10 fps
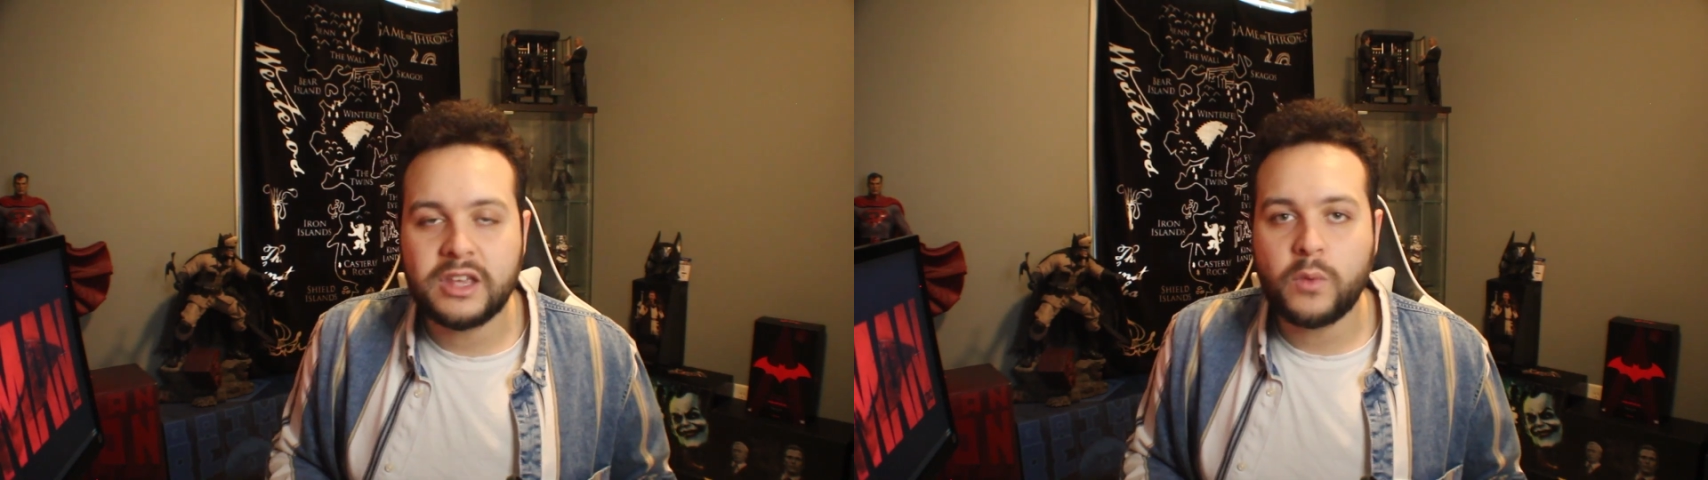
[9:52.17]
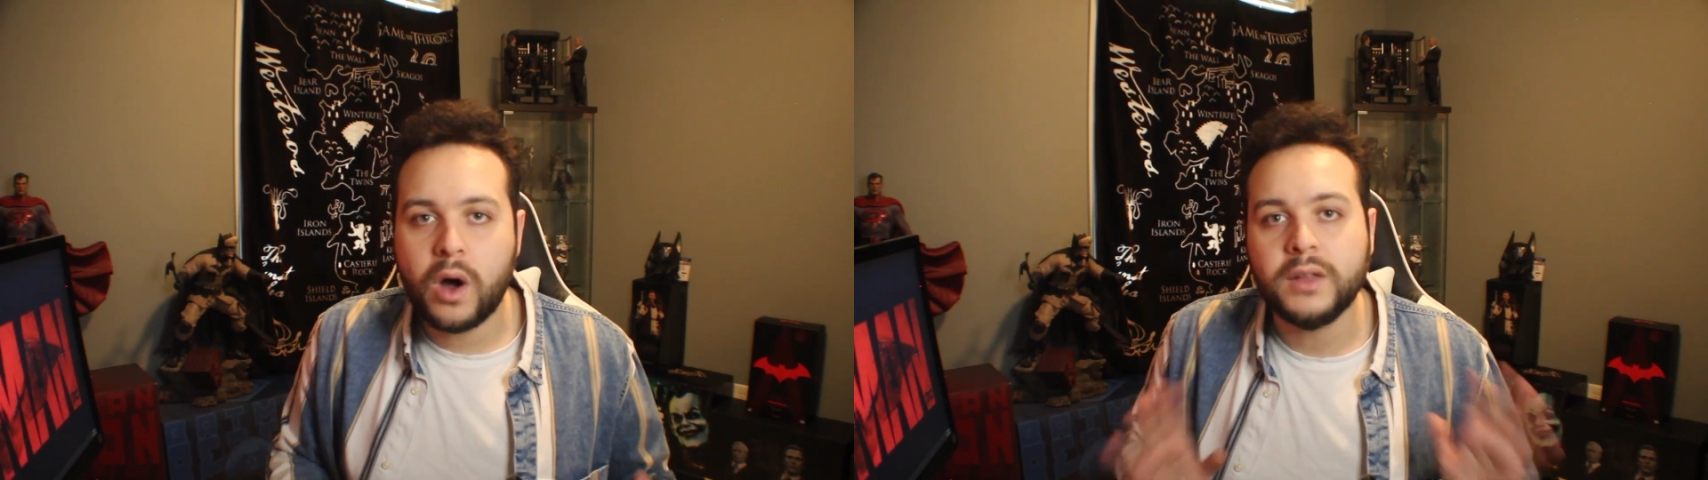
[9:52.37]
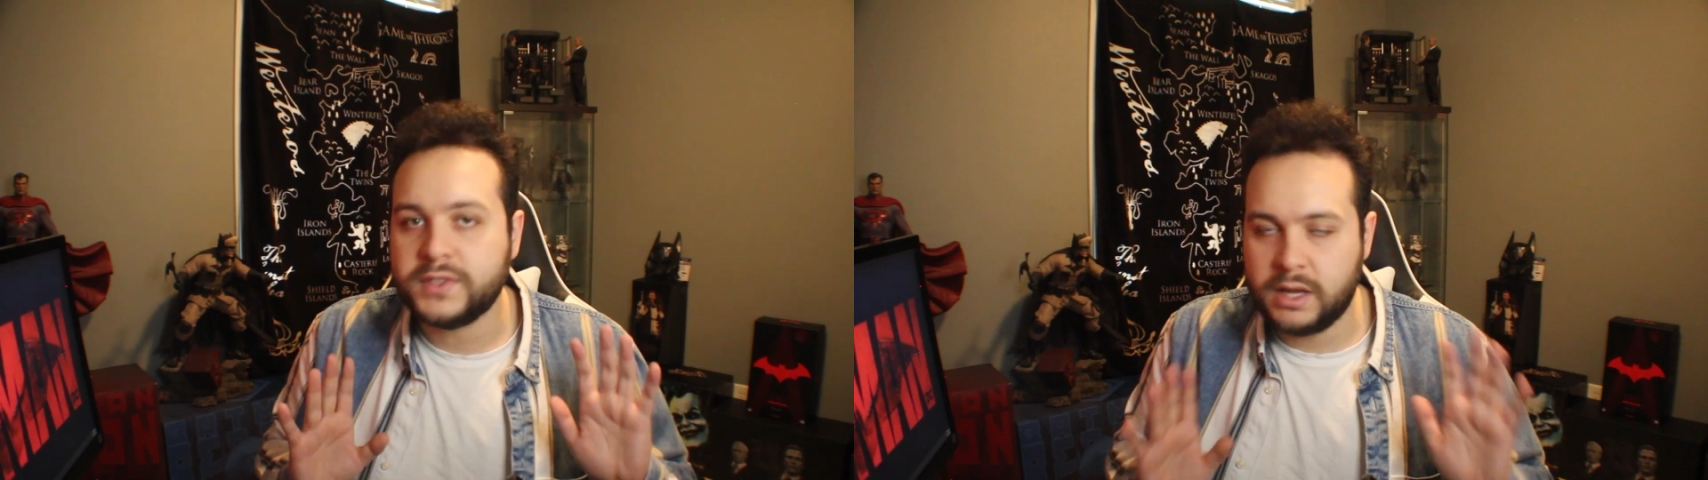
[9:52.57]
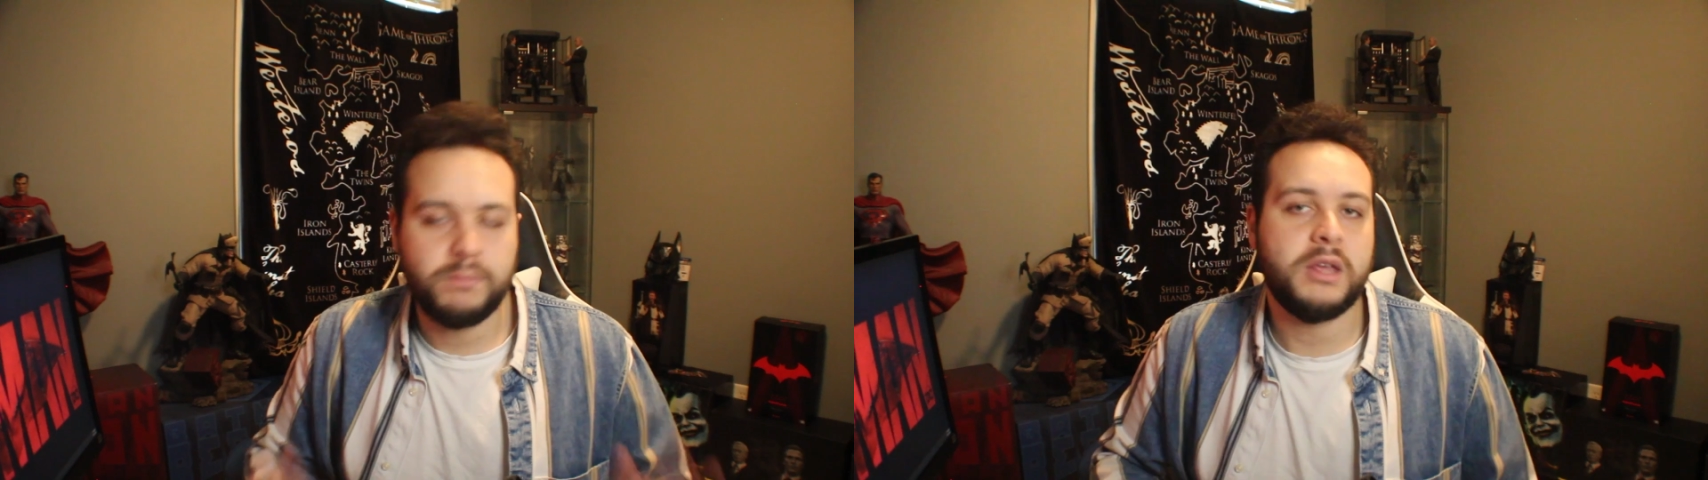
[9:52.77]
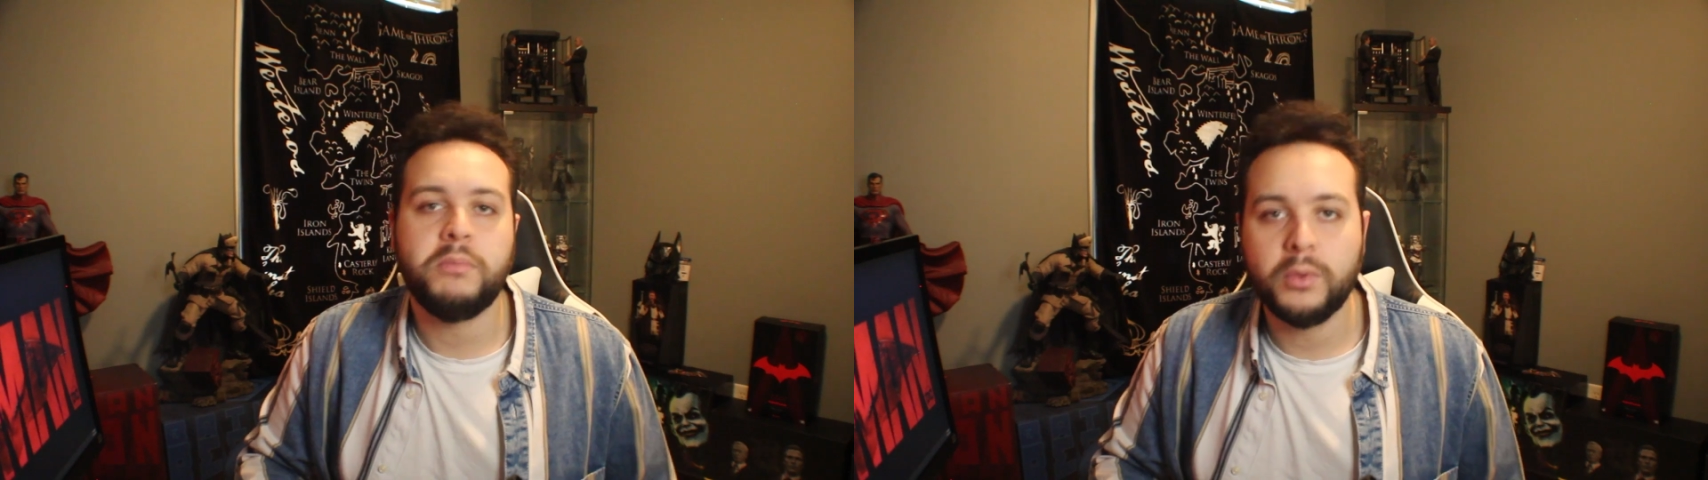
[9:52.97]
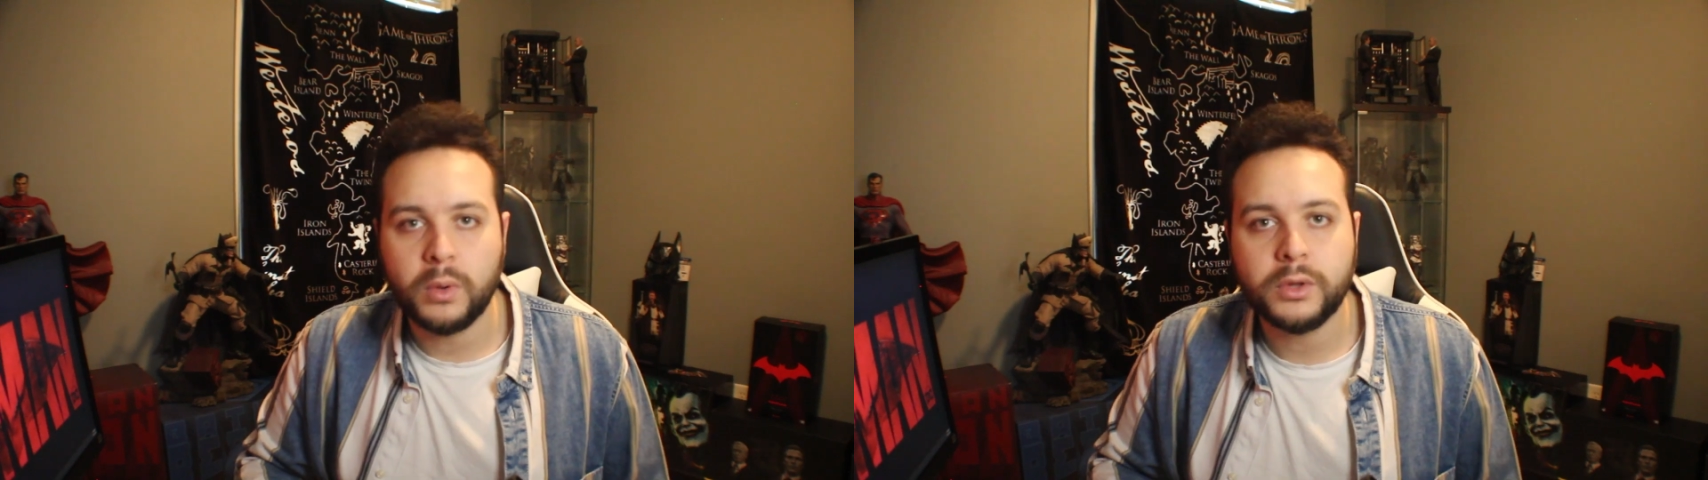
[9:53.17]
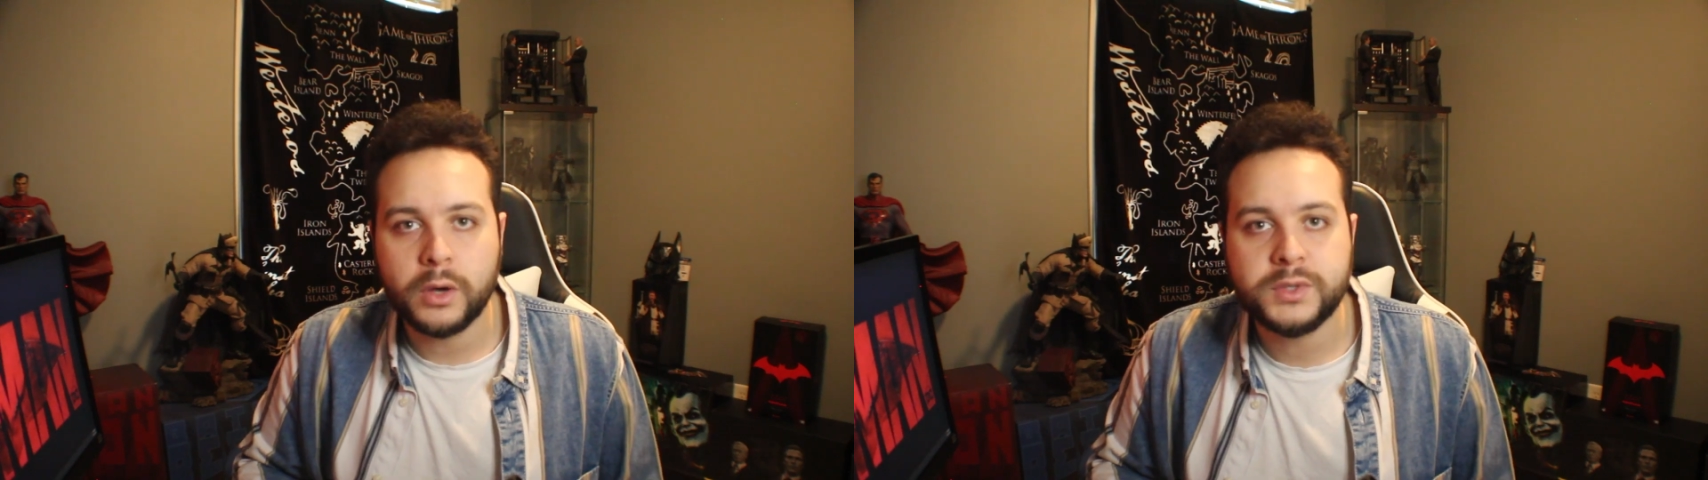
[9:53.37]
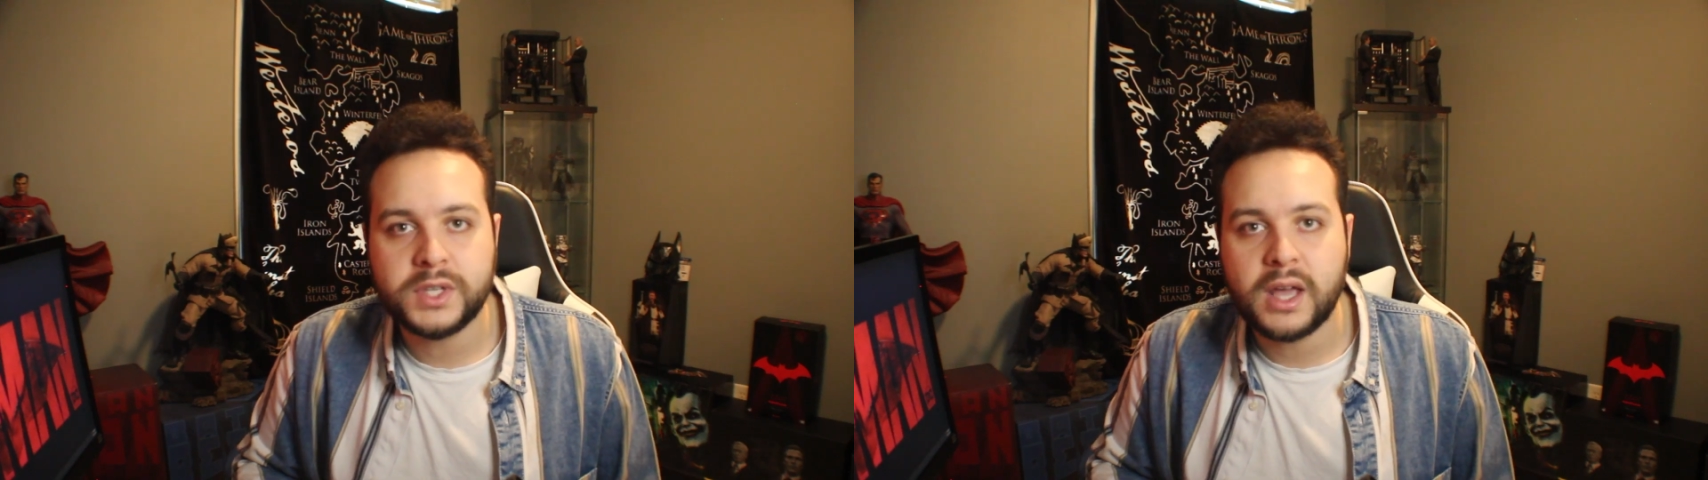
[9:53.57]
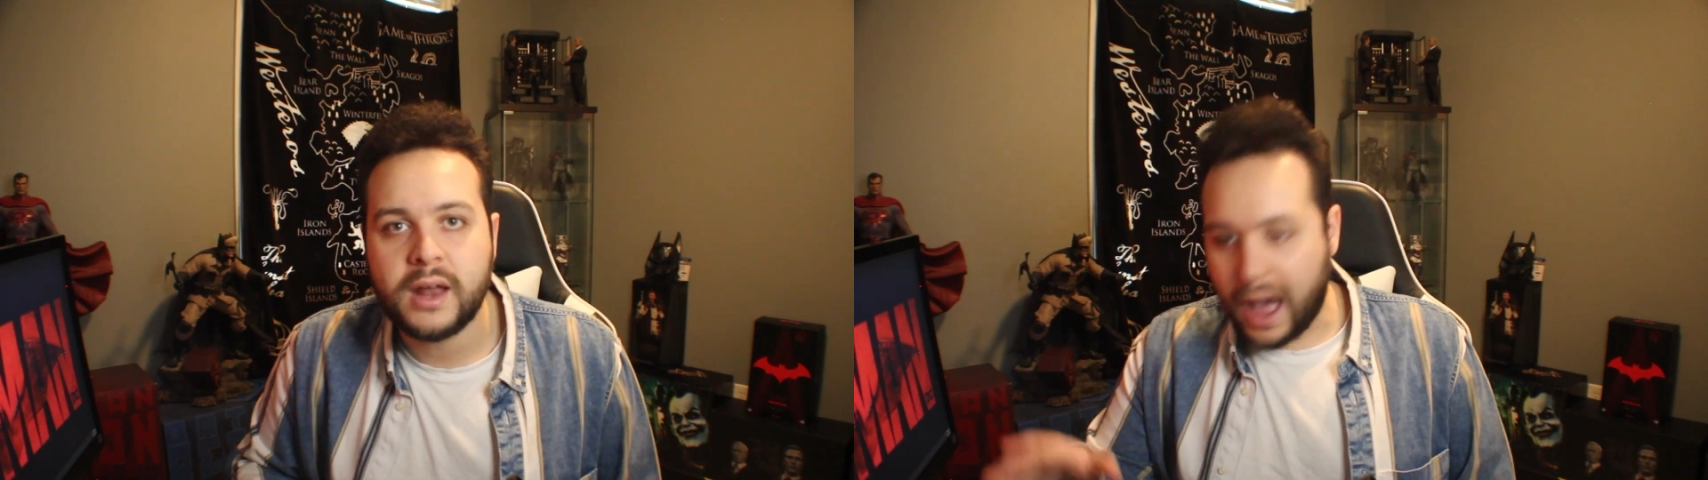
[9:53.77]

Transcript: wants and people will go see it it.